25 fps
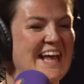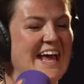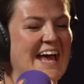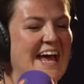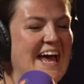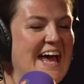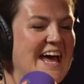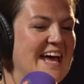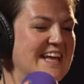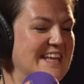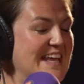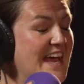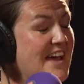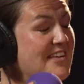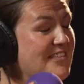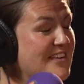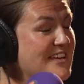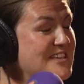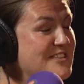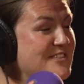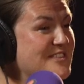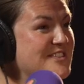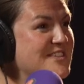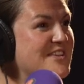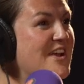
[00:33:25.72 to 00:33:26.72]
Uh, yeah,
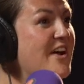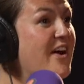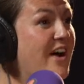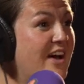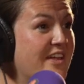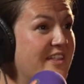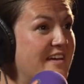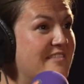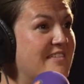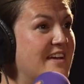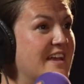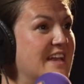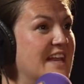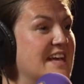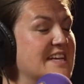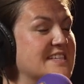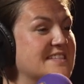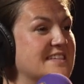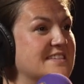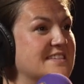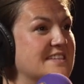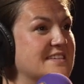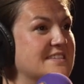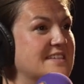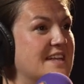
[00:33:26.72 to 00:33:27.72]
what do you want to know? Are there red
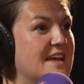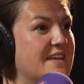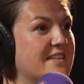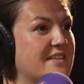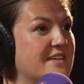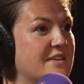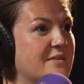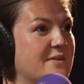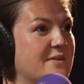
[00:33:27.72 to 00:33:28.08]
lasers? Is Yes. that the